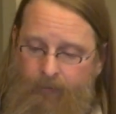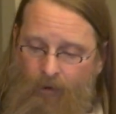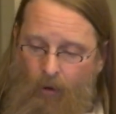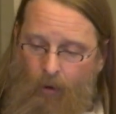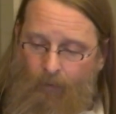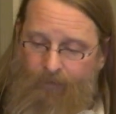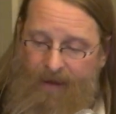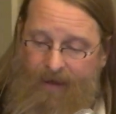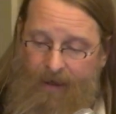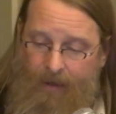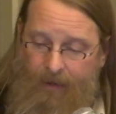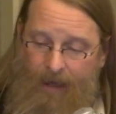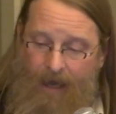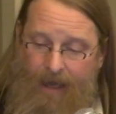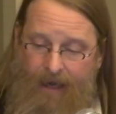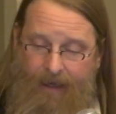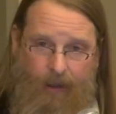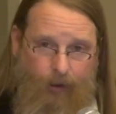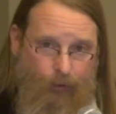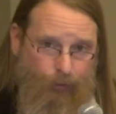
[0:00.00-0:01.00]
So if they can
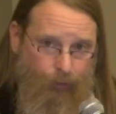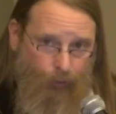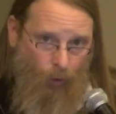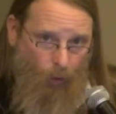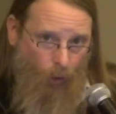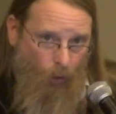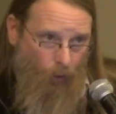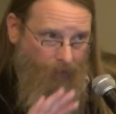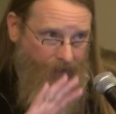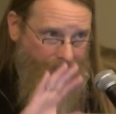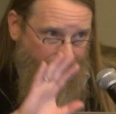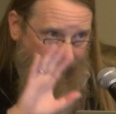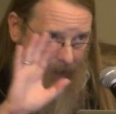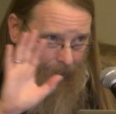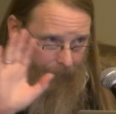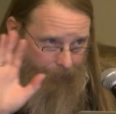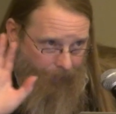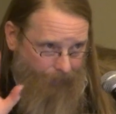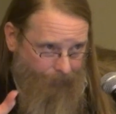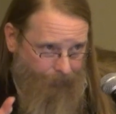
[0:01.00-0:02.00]
kind of control the
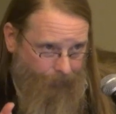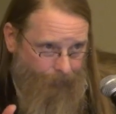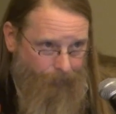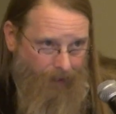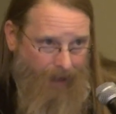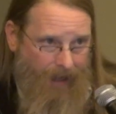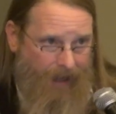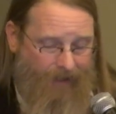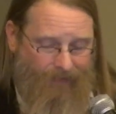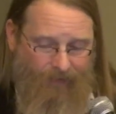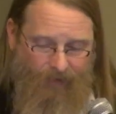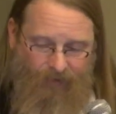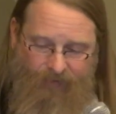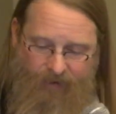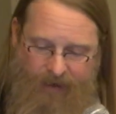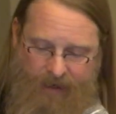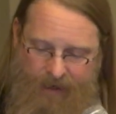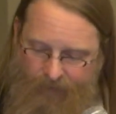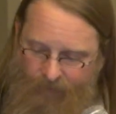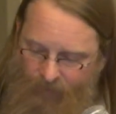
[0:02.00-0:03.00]
narrative from behind the
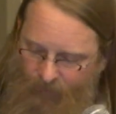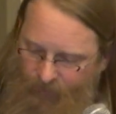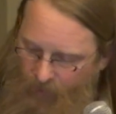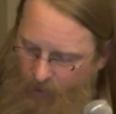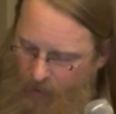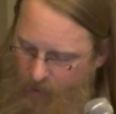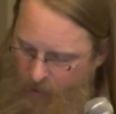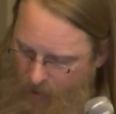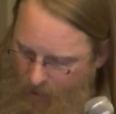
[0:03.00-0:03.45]
scenes,